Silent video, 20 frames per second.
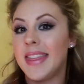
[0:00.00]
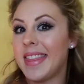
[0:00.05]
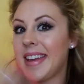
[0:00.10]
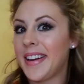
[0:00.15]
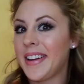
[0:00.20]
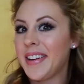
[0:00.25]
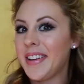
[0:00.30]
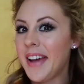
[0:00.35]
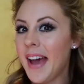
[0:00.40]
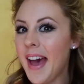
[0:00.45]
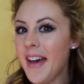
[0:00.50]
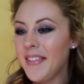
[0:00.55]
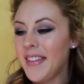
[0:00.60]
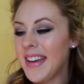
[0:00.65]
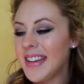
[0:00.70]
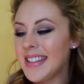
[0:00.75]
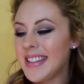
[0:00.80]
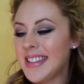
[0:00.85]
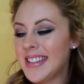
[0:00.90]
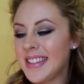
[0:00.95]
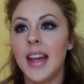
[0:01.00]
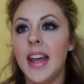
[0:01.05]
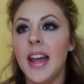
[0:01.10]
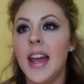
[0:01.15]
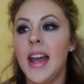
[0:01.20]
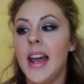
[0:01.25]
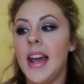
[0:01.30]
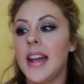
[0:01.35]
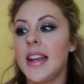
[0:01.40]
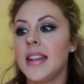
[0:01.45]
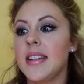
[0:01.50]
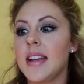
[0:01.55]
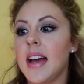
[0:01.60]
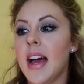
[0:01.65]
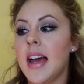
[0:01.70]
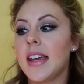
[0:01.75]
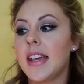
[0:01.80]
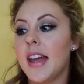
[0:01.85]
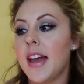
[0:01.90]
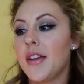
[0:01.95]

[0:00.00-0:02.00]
There you have it. And I